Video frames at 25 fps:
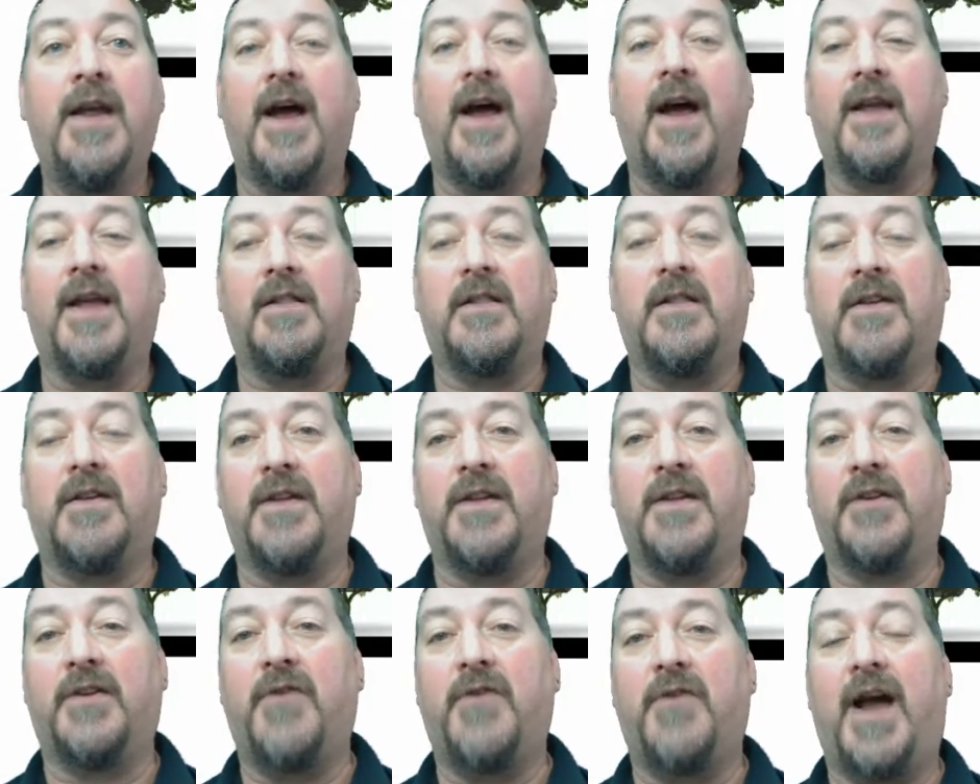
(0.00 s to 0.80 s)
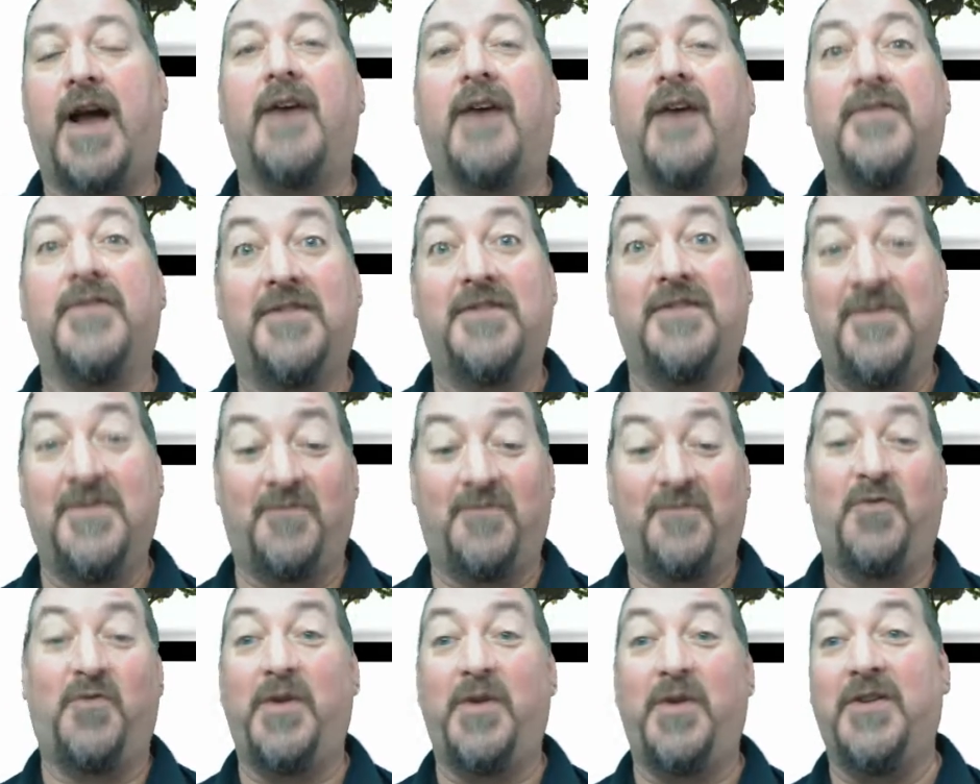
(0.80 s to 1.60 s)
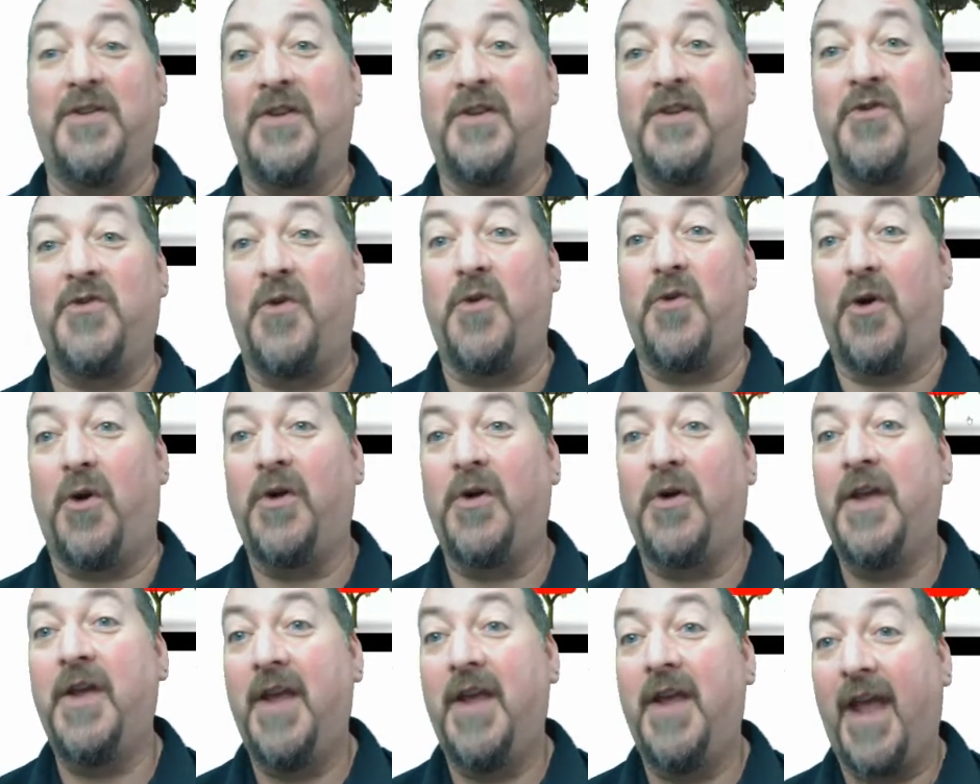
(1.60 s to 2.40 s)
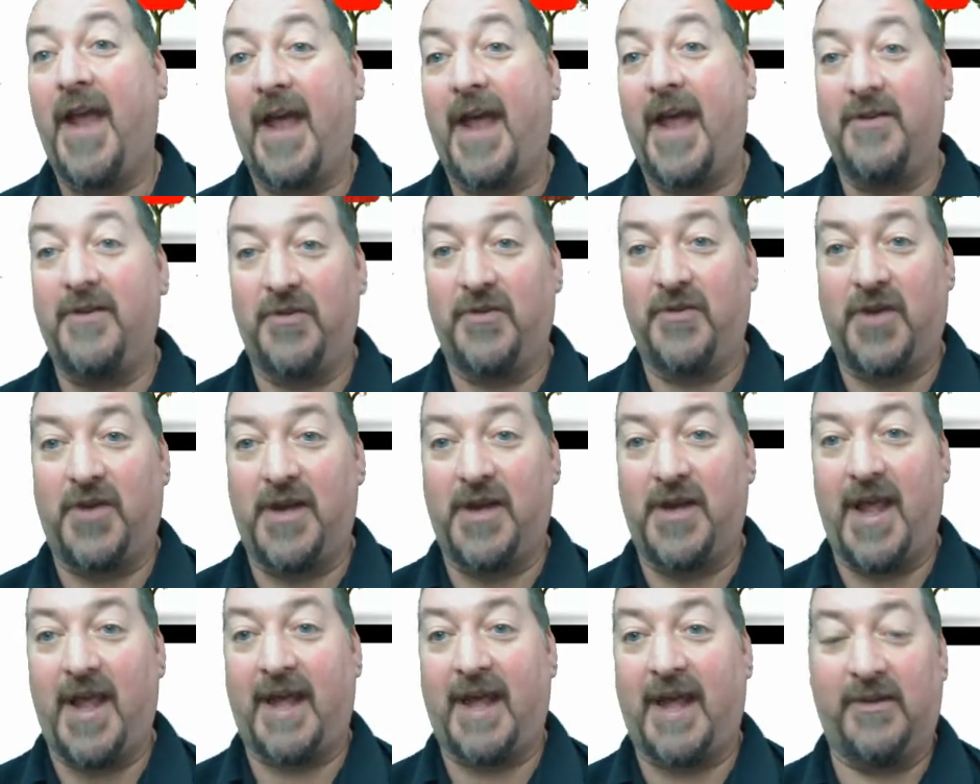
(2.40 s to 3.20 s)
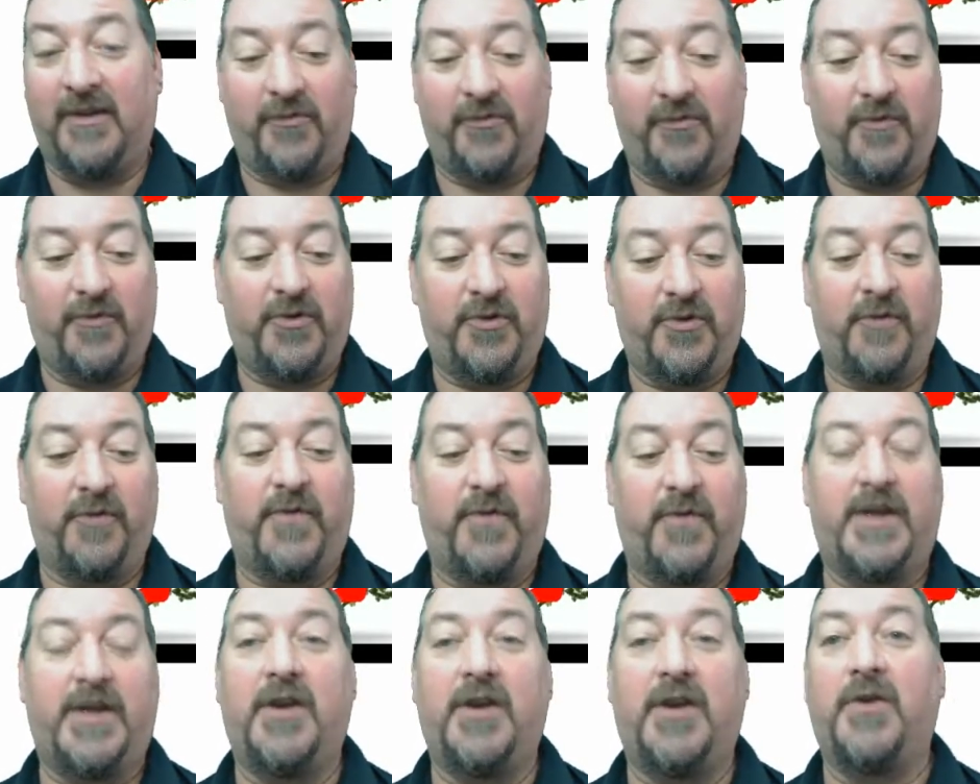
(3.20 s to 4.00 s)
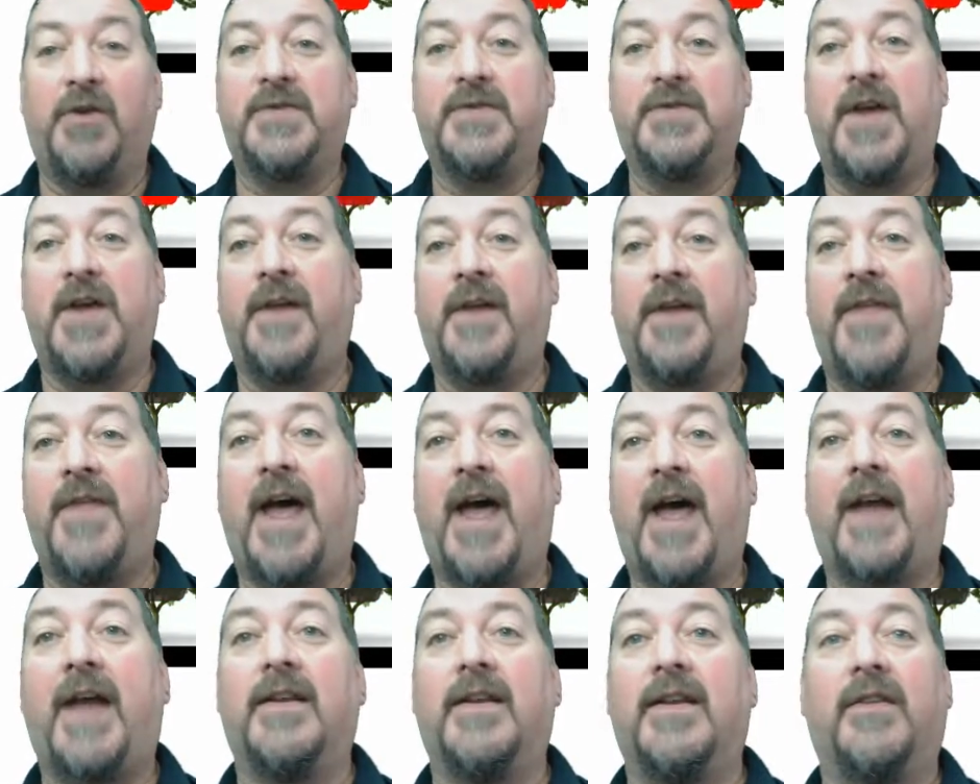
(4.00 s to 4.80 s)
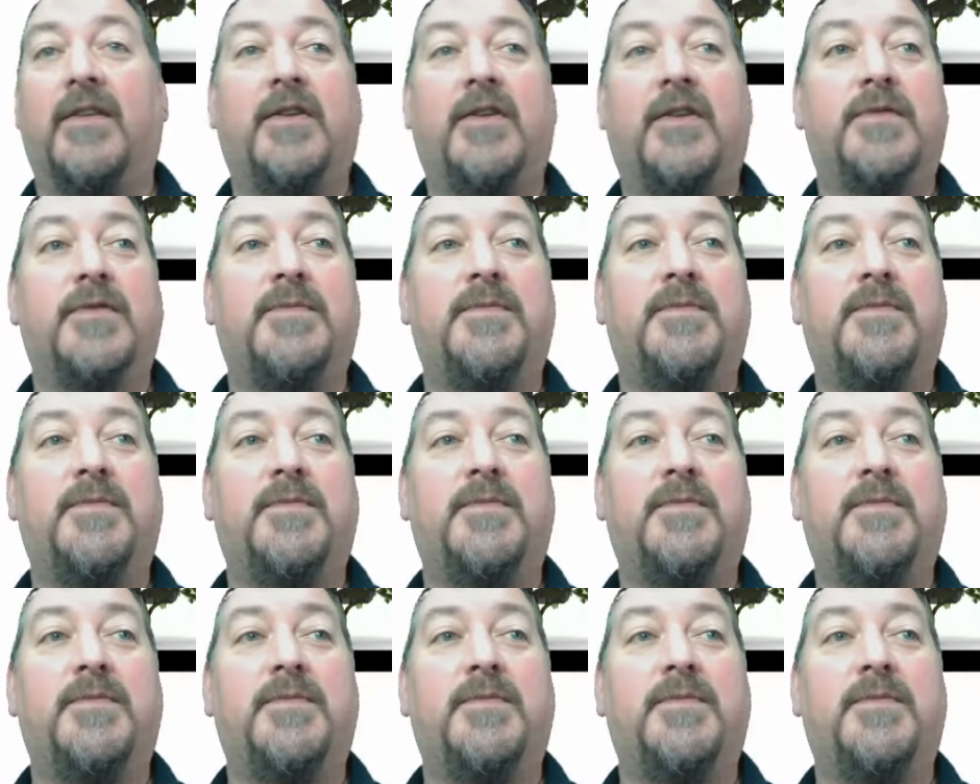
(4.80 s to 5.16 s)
I click on the crown. Really cool. And you can add your videos on that and a little